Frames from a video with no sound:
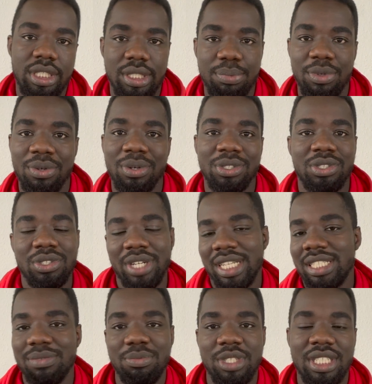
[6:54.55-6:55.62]
because
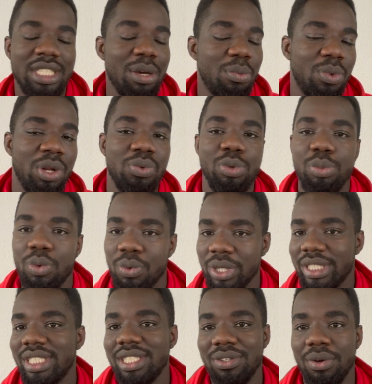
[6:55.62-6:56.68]
trust me, someone will be watching,